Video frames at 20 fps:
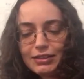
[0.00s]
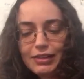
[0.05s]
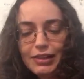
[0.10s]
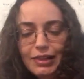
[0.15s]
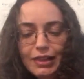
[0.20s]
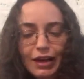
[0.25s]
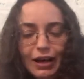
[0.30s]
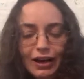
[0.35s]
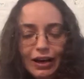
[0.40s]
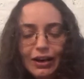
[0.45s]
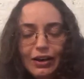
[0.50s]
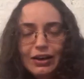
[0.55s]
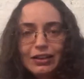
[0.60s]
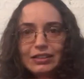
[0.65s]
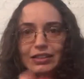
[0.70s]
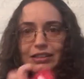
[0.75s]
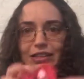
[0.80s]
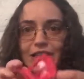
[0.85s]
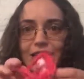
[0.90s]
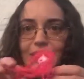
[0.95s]

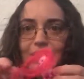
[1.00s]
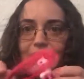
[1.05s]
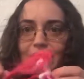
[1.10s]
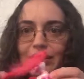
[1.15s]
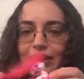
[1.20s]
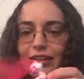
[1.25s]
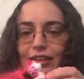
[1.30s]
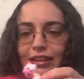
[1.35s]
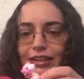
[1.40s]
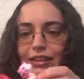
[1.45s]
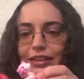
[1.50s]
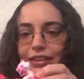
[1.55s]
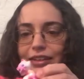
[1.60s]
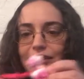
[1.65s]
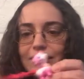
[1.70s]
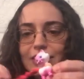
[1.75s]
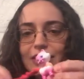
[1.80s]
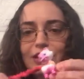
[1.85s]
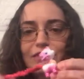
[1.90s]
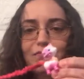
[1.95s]
long tail
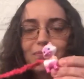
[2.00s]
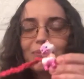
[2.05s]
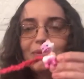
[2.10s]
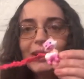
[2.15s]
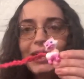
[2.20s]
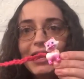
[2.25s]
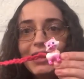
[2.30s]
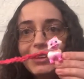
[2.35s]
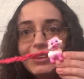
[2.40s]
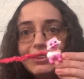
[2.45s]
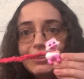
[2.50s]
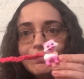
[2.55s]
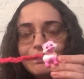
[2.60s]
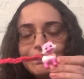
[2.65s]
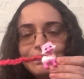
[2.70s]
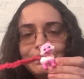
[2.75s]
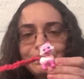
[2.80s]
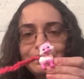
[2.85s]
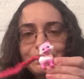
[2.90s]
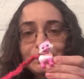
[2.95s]
that I've braided.
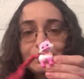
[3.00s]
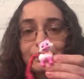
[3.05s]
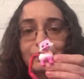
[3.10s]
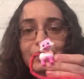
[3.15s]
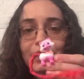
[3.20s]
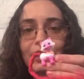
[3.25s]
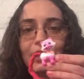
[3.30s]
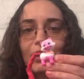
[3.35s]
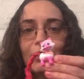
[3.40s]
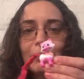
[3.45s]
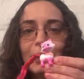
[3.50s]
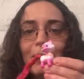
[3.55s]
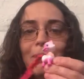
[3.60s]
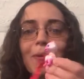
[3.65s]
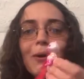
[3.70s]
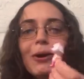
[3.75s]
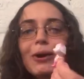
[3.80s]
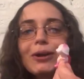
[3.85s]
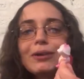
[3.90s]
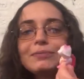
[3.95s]
And I
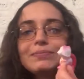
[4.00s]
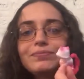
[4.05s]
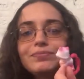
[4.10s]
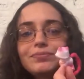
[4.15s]
remember